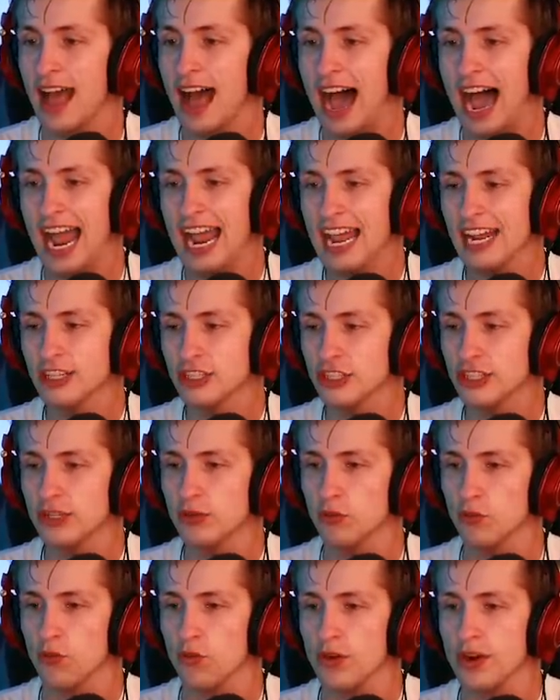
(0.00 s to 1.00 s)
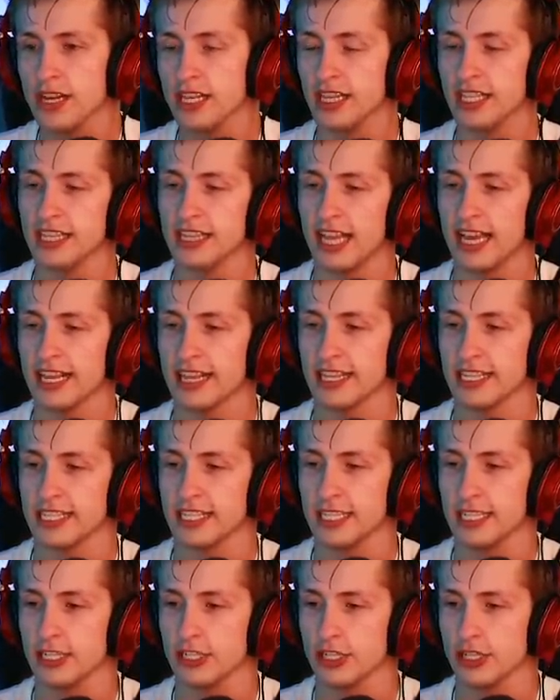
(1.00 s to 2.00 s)
I actually really like this
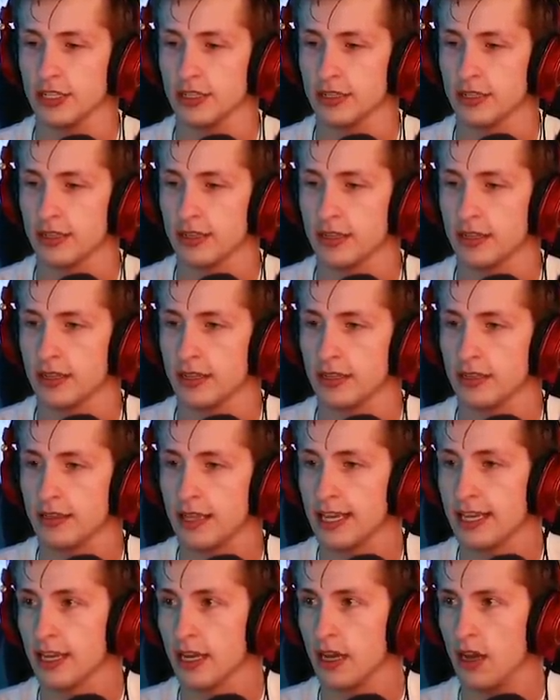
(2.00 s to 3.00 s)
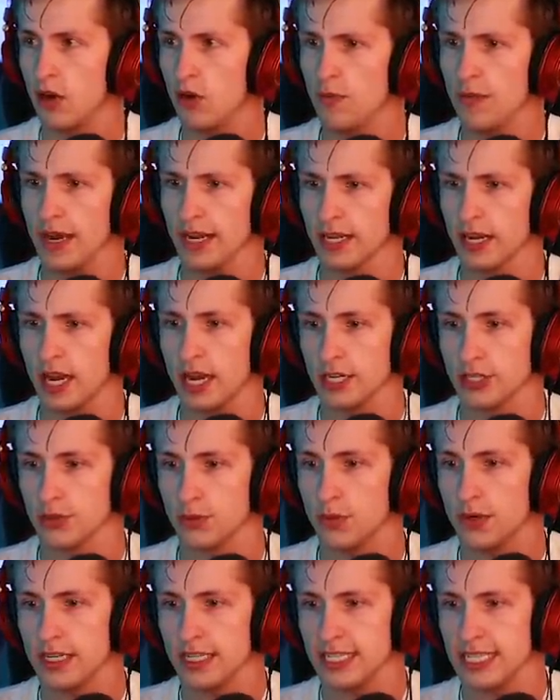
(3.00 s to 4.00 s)
edition. Like, a, uh, oh my gosh,
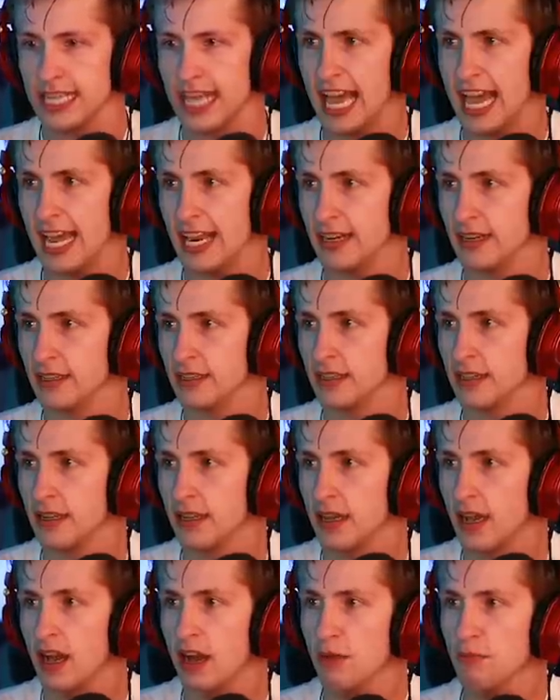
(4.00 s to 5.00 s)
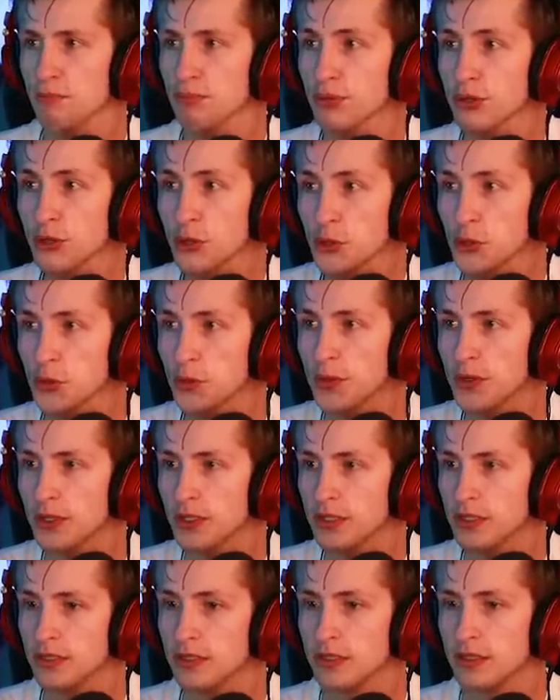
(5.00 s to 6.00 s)
what is that? A
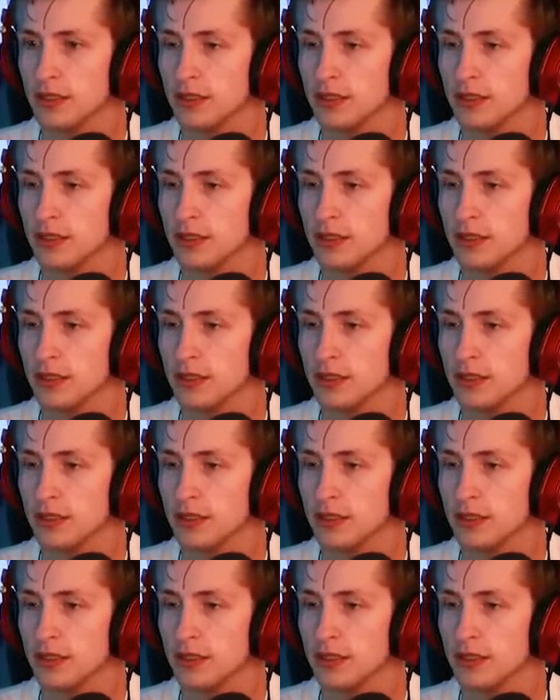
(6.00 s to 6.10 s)
bloober?